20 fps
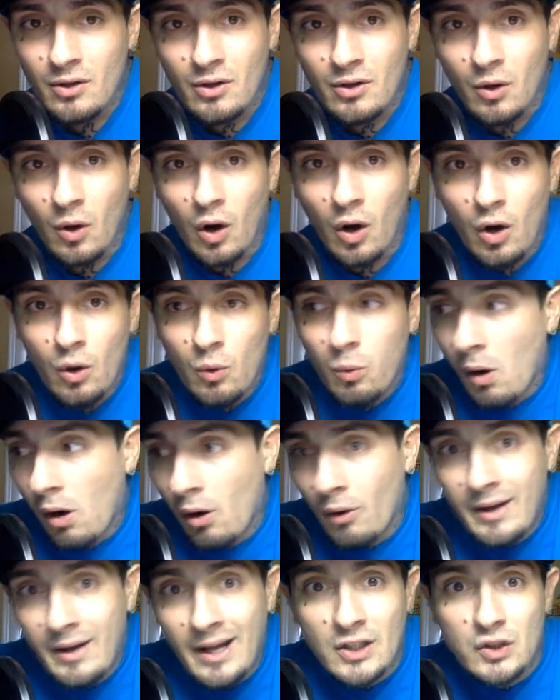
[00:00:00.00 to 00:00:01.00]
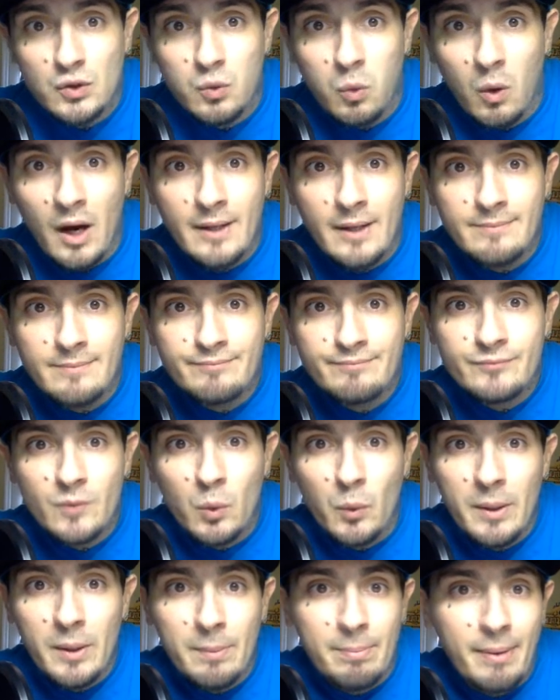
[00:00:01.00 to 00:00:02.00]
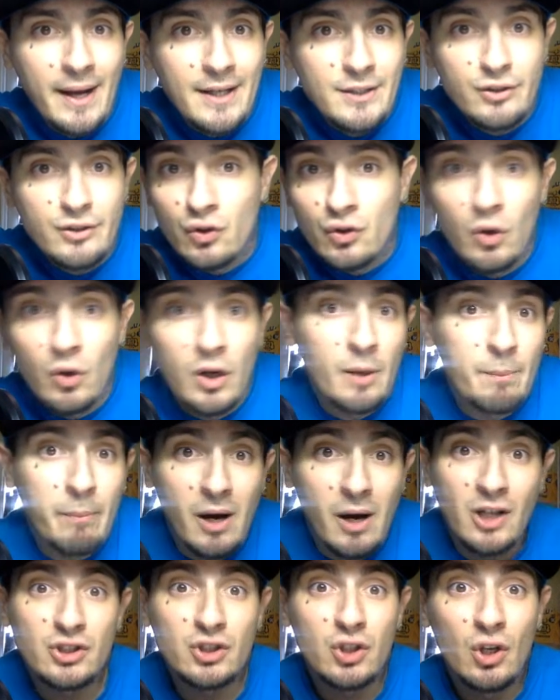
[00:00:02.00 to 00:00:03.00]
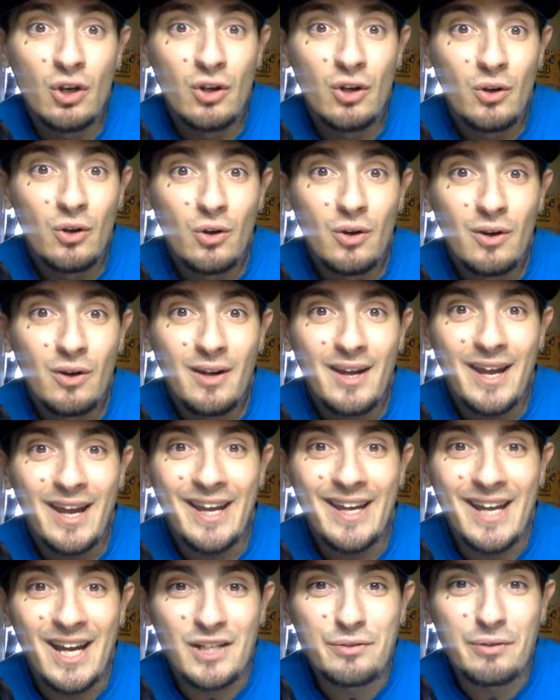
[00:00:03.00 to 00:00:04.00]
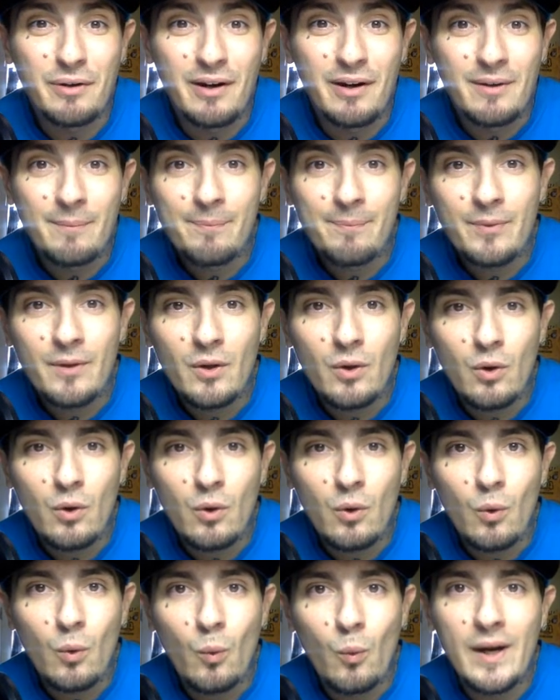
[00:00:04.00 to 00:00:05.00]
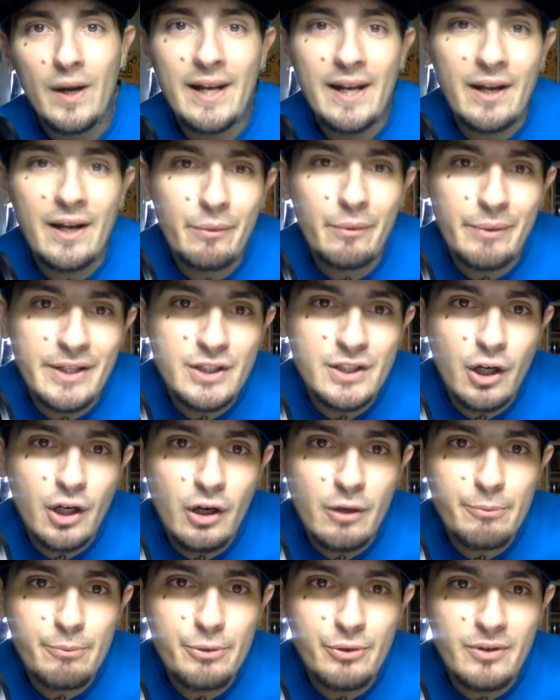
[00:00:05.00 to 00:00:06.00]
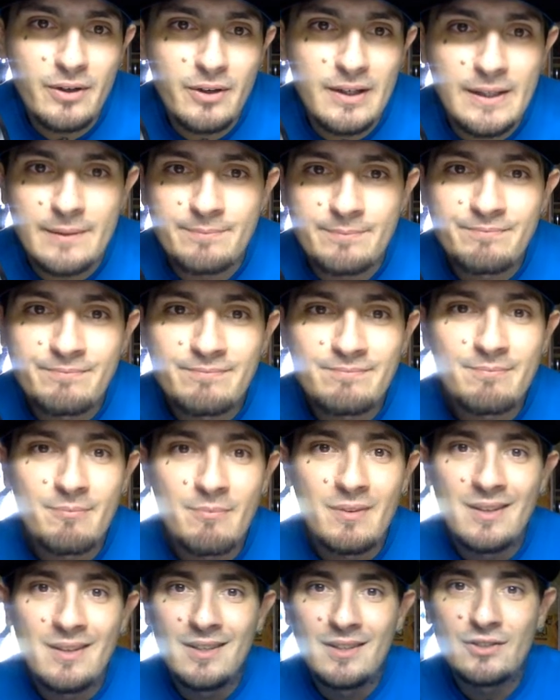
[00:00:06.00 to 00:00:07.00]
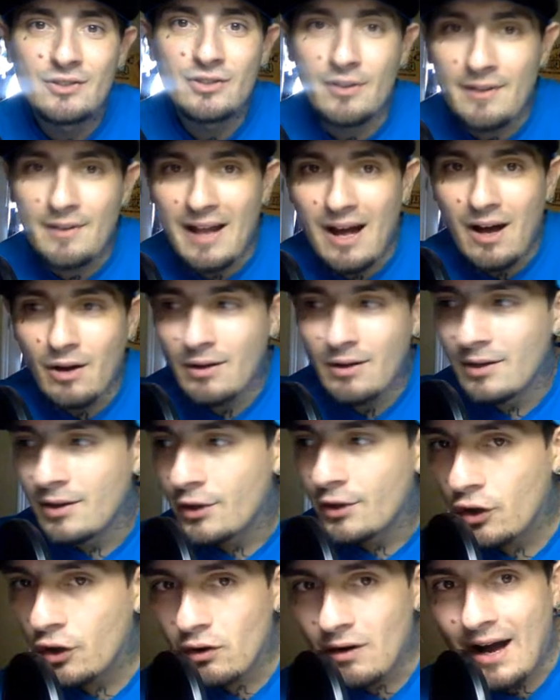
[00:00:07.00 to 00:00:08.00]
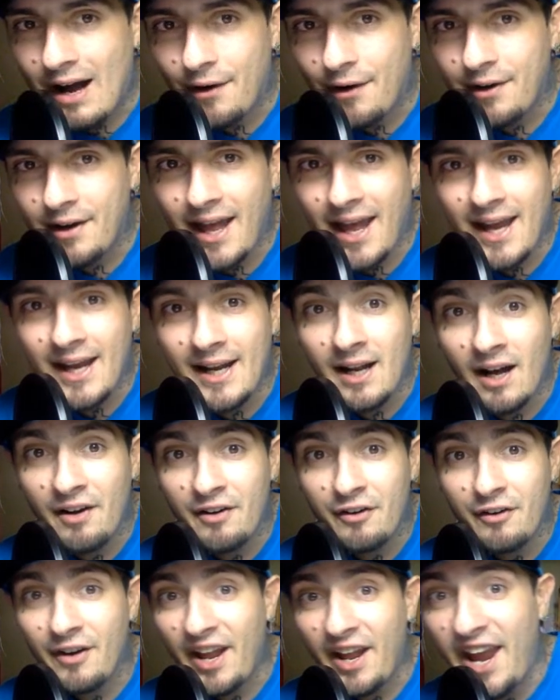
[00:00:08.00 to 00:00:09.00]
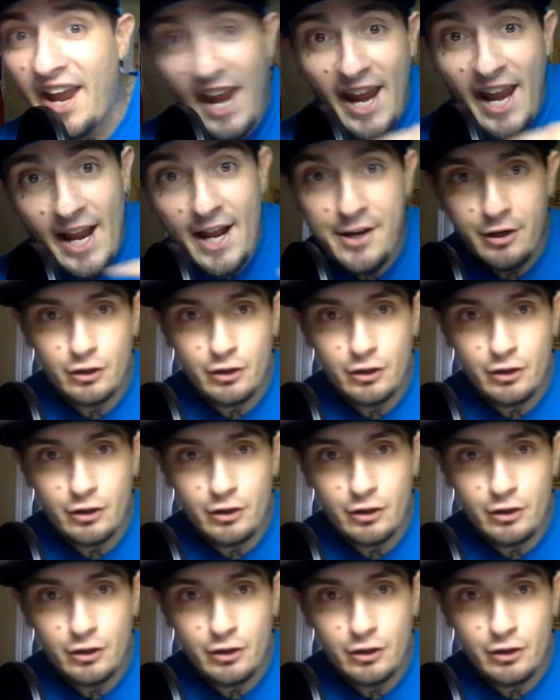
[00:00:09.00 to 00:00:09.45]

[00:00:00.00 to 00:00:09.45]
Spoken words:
oh, well, guess what? We paid you $200, and guess what? We didn't reach herd immunity. So now you're out of the 800 and you're